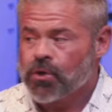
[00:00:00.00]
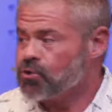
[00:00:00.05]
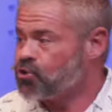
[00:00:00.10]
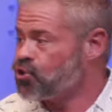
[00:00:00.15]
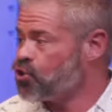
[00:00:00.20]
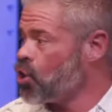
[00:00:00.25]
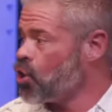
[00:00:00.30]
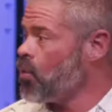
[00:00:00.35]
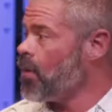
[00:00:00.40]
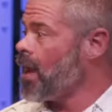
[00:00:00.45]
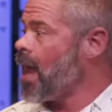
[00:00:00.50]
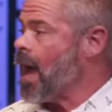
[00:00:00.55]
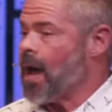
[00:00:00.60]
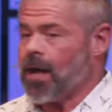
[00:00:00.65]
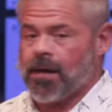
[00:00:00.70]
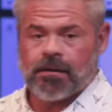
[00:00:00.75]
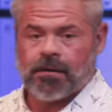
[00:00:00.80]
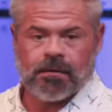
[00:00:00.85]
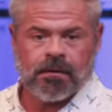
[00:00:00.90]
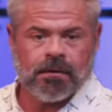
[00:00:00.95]
Judah.
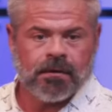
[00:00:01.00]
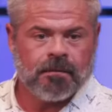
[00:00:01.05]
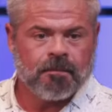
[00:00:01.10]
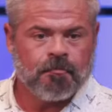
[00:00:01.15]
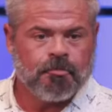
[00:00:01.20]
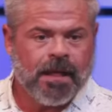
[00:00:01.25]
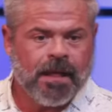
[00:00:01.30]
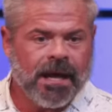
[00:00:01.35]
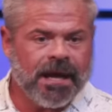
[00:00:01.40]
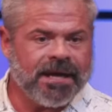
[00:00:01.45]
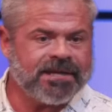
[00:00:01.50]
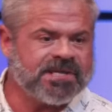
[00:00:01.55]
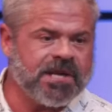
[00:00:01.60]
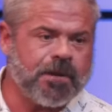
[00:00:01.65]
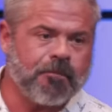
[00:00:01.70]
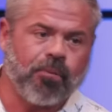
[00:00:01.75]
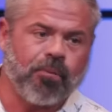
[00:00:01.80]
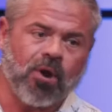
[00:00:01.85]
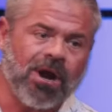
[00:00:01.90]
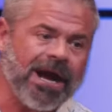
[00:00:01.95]
Judah. And see,
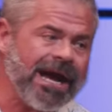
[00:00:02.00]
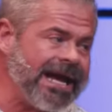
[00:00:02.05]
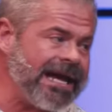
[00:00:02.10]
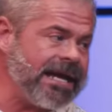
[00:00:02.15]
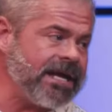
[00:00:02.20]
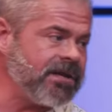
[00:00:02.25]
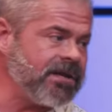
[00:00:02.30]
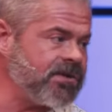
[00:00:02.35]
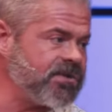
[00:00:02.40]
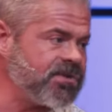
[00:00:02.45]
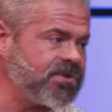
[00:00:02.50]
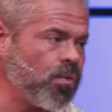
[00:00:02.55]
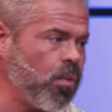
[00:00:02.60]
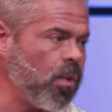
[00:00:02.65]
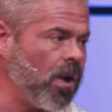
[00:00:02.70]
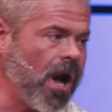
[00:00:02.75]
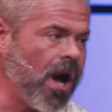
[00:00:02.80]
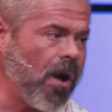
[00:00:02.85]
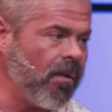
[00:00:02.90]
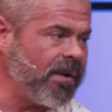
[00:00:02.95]
praise
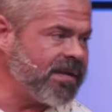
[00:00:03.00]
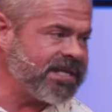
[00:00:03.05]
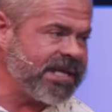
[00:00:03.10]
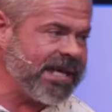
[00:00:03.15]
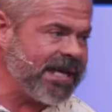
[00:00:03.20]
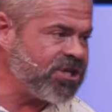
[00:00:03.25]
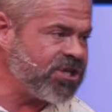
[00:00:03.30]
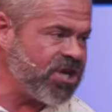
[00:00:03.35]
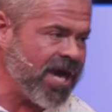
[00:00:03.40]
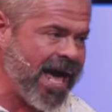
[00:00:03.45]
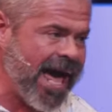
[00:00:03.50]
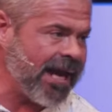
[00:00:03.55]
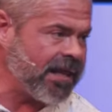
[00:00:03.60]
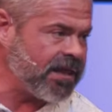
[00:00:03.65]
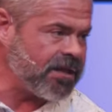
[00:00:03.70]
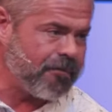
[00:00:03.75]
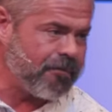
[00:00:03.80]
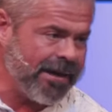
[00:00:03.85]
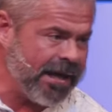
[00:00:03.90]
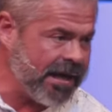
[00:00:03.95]
will always get you out of
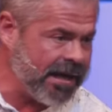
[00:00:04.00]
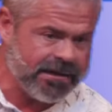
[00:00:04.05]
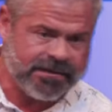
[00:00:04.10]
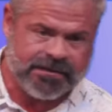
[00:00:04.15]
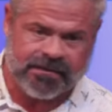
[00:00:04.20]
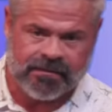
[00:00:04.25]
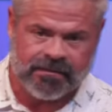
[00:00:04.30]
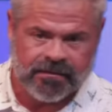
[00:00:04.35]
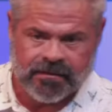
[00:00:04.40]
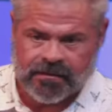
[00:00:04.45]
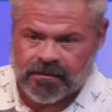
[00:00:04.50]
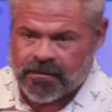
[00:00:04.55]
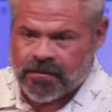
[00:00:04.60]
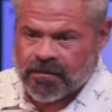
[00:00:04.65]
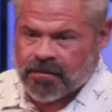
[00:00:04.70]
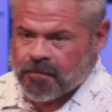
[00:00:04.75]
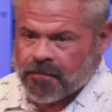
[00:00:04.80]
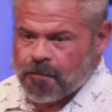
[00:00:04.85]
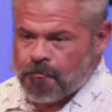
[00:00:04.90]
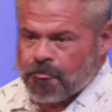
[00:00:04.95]
the pit.
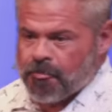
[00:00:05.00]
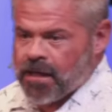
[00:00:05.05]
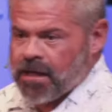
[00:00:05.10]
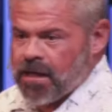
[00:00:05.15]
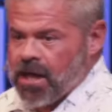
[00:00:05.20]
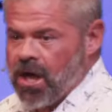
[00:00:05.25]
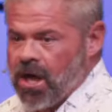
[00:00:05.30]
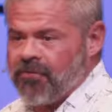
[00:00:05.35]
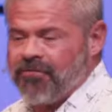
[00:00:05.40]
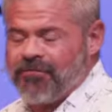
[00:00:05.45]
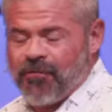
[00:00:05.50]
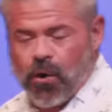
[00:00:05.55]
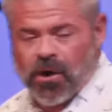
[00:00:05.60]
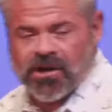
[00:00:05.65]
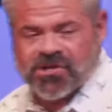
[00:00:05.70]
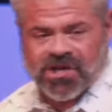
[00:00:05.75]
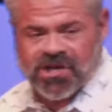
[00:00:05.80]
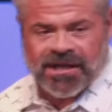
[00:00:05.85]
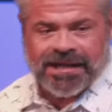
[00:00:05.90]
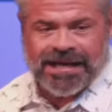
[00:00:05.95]

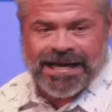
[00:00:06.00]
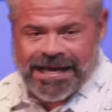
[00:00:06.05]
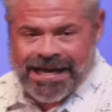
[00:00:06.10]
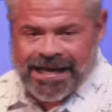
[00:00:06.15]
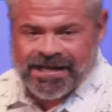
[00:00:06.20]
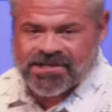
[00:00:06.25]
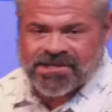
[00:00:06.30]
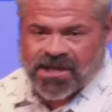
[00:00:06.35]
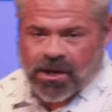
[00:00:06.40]
Unfortunately, he got